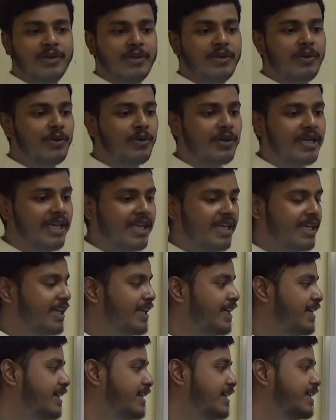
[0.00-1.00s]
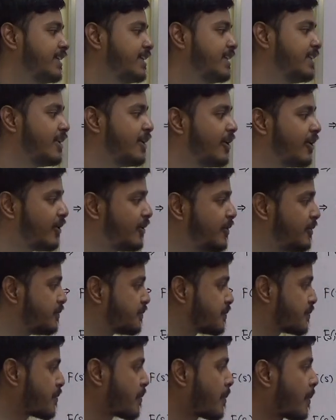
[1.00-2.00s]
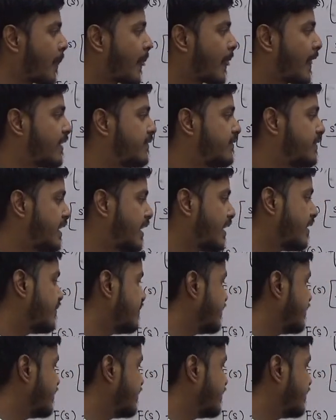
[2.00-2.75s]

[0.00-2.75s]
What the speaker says: Okay, now we have